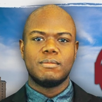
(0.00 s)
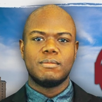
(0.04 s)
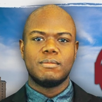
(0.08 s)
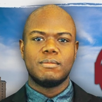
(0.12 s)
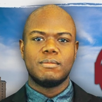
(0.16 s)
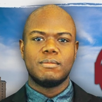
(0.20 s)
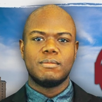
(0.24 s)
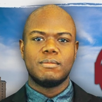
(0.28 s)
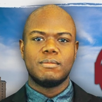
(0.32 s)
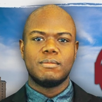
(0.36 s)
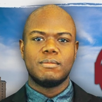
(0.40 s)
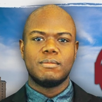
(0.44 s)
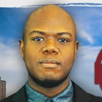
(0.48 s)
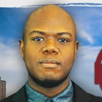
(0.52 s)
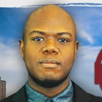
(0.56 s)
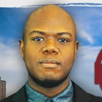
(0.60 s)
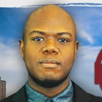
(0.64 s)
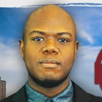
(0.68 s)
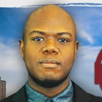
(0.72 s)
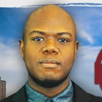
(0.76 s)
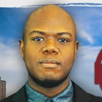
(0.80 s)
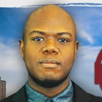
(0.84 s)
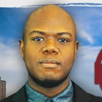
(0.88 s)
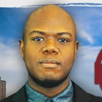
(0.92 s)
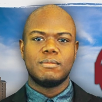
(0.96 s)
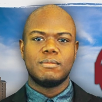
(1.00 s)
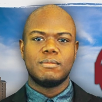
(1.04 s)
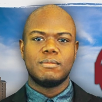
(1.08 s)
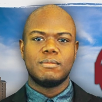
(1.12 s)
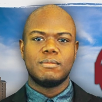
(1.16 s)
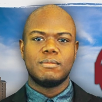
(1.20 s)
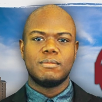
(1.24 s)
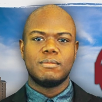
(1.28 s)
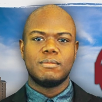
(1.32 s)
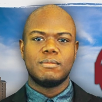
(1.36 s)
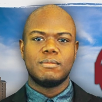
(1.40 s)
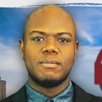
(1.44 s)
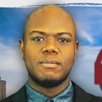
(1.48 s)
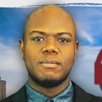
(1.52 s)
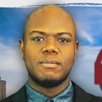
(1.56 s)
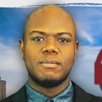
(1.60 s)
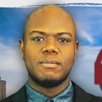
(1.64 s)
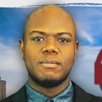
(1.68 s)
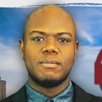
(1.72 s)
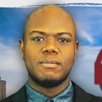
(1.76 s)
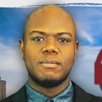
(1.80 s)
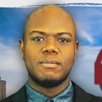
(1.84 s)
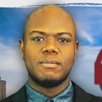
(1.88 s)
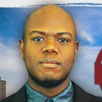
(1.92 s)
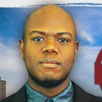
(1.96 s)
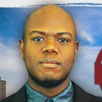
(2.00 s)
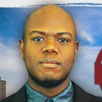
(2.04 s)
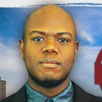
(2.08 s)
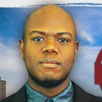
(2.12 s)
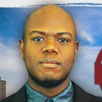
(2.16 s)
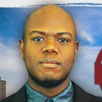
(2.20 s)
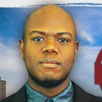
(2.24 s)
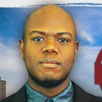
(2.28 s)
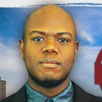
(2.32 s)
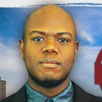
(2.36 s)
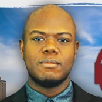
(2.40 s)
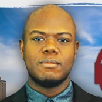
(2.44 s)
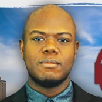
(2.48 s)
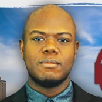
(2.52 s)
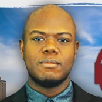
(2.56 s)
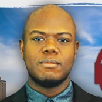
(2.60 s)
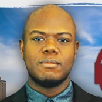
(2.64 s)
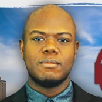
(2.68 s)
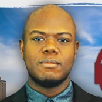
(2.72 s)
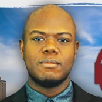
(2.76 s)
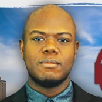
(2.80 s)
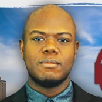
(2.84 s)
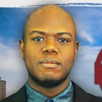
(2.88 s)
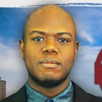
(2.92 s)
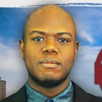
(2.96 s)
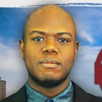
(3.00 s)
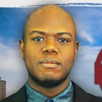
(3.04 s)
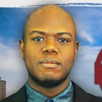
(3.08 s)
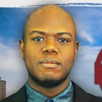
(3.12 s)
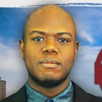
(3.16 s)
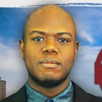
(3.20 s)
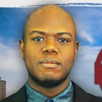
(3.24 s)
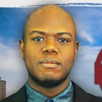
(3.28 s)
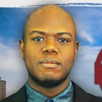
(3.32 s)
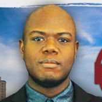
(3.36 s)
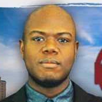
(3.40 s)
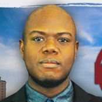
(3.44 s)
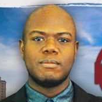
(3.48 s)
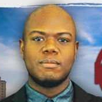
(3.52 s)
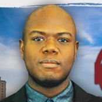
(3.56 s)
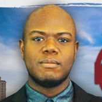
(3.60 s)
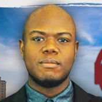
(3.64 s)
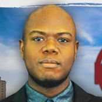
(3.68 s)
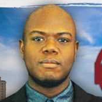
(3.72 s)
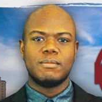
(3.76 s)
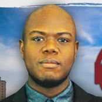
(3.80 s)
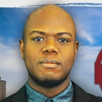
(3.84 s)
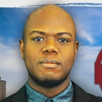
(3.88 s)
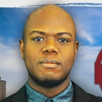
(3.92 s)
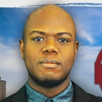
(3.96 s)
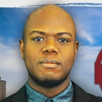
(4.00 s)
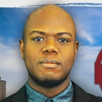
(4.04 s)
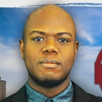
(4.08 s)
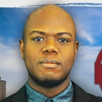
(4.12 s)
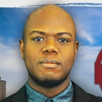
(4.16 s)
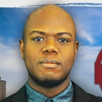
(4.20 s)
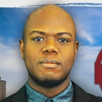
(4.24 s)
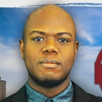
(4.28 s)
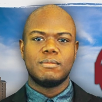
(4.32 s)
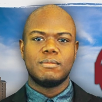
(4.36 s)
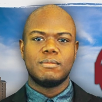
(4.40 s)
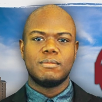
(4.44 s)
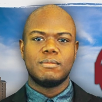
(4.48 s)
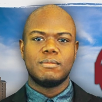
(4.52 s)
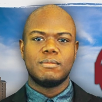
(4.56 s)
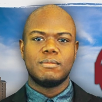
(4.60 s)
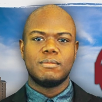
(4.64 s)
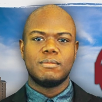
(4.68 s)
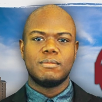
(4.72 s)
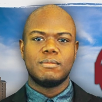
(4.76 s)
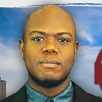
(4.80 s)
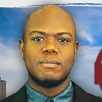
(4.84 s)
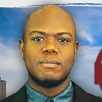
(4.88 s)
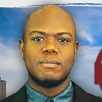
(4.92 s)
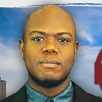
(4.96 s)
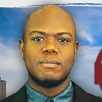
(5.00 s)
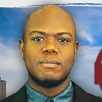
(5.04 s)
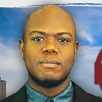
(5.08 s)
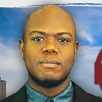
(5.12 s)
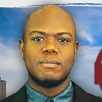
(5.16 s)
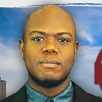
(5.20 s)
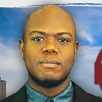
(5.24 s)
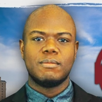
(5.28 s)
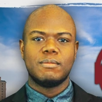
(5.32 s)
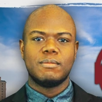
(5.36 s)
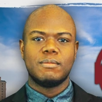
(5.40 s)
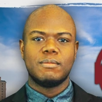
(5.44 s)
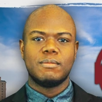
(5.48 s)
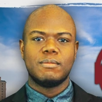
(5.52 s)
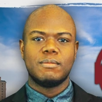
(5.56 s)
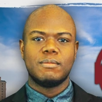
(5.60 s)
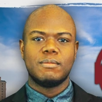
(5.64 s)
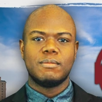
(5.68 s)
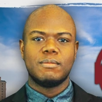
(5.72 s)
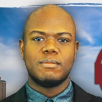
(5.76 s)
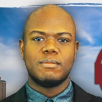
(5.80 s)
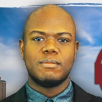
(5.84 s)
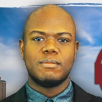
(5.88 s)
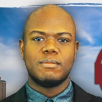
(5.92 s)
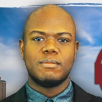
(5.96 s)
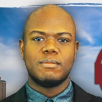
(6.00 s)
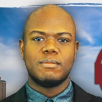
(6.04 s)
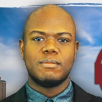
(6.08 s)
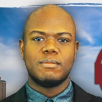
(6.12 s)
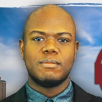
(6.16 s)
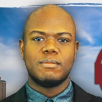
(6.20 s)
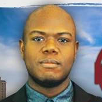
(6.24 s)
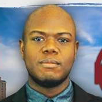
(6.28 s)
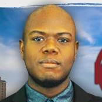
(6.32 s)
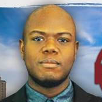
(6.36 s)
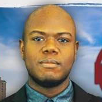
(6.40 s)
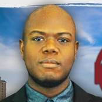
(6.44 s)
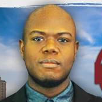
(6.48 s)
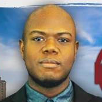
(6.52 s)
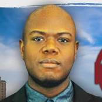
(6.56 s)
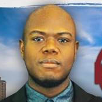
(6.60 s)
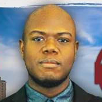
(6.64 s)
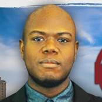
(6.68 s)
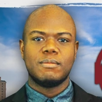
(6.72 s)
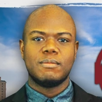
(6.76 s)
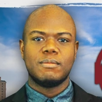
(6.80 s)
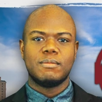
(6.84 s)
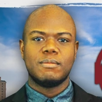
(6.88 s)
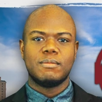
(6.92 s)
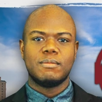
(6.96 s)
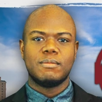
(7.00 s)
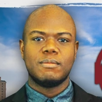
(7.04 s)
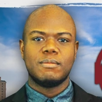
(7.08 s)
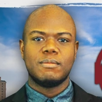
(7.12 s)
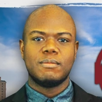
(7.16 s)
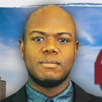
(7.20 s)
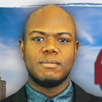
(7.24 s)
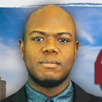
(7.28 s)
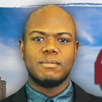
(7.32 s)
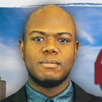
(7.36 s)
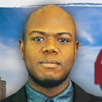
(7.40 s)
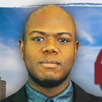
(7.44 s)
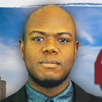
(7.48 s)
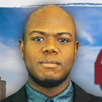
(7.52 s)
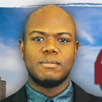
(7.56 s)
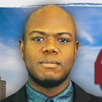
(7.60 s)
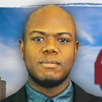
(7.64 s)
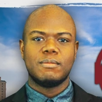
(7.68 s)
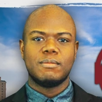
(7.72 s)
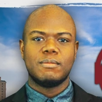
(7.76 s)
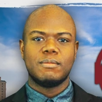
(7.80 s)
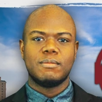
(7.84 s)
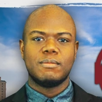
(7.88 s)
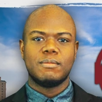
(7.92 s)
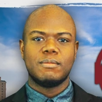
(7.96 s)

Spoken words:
This is a still picture; no speech is visible.